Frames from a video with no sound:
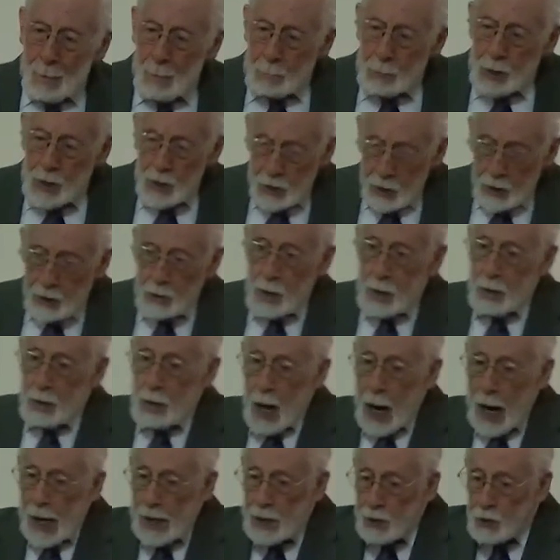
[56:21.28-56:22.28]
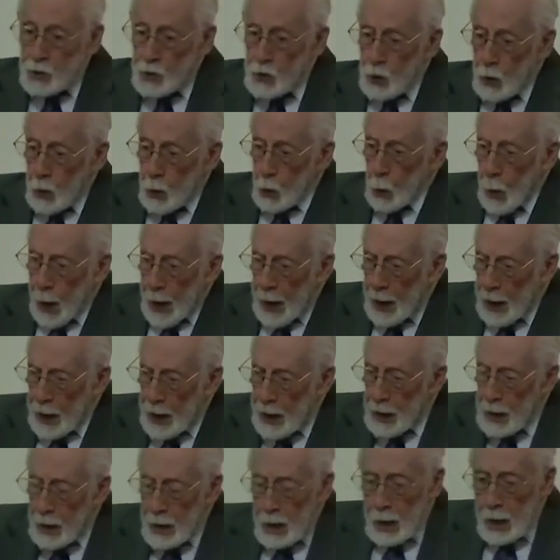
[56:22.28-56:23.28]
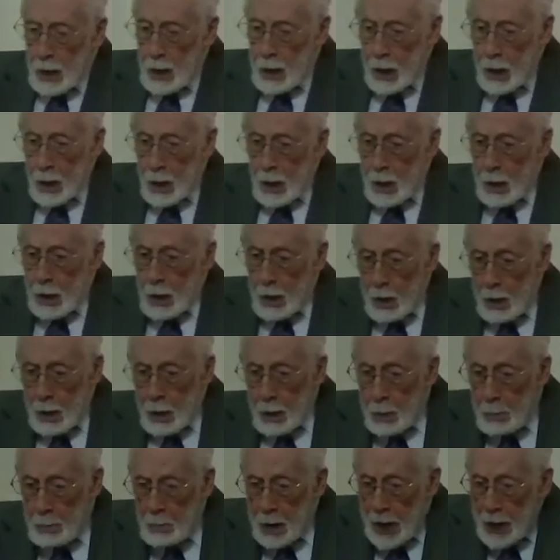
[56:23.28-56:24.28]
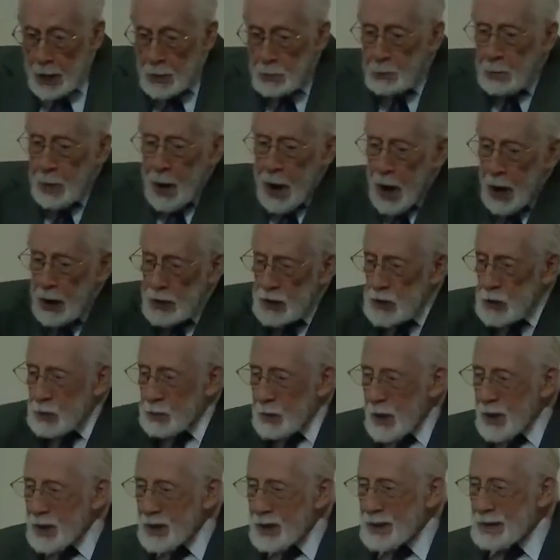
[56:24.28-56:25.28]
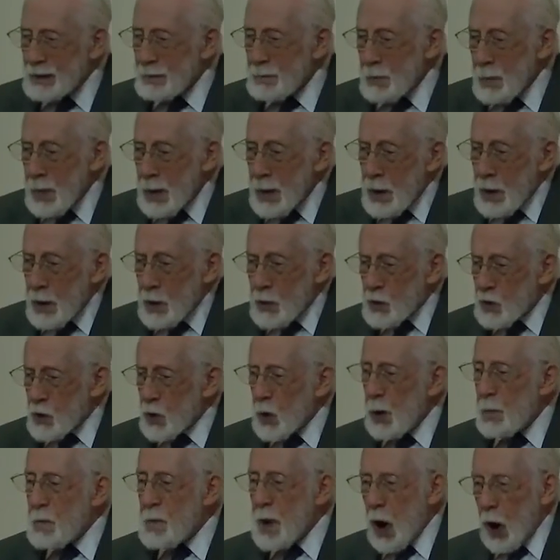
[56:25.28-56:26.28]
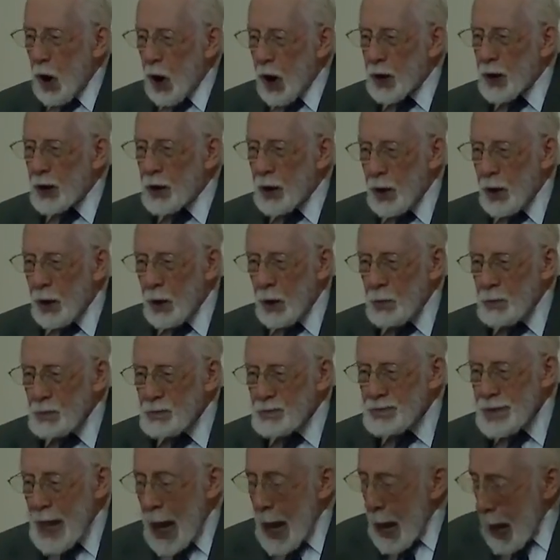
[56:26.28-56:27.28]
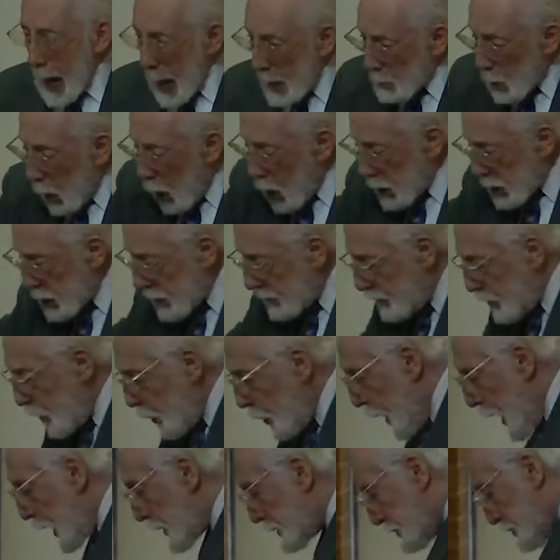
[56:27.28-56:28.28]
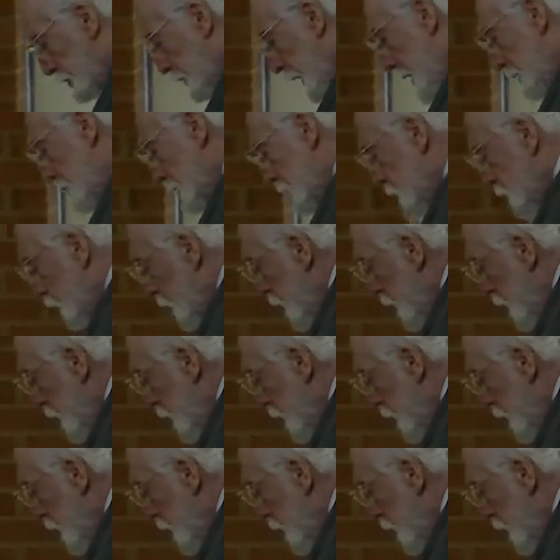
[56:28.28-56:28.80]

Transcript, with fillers: but in a natural way made possible through a miracle. And all of you, I trust,